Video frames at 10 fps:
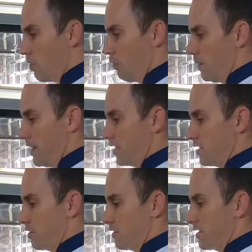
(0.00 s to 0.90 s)
All we need
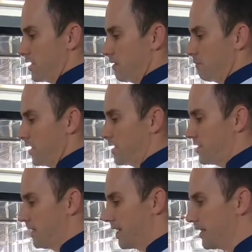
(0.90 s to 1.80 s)
to do is simply
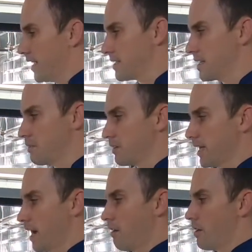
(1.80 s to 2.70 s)
select that T with
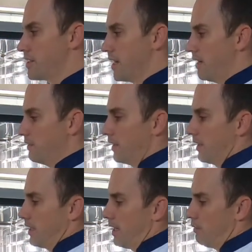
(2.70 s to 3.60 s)
the arrow down.
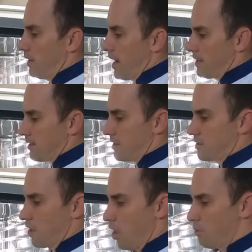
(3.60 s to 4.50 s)
It will ask us
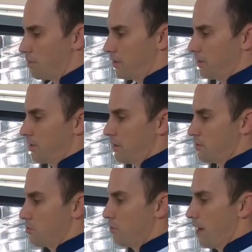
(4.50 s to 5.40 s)
to open the
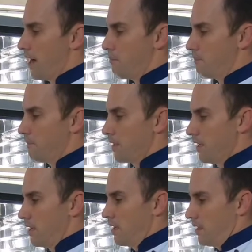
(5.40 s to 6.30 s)
door up,
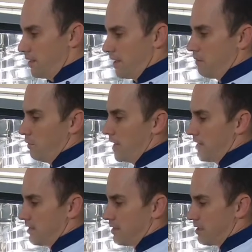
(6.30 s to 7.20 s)
then it will
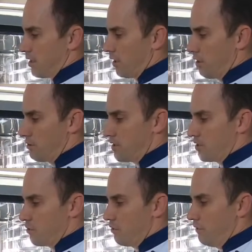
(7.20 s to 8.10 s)
ask us to close the
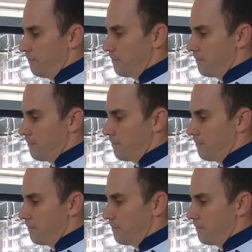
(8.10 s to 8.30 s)
door,